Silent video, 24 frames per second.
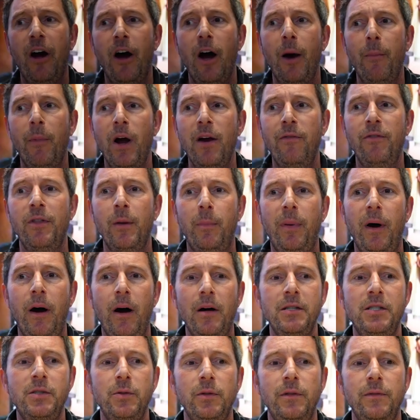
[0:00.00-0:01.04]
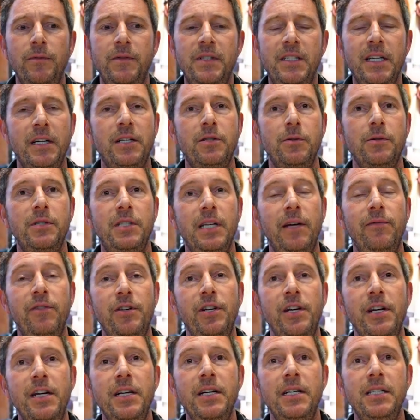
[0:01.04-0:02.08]
over the past sort of 6 or 7
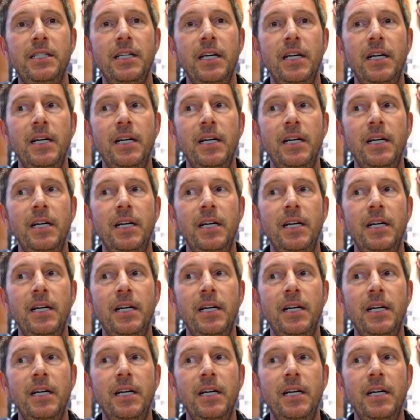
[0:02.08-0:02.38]
years,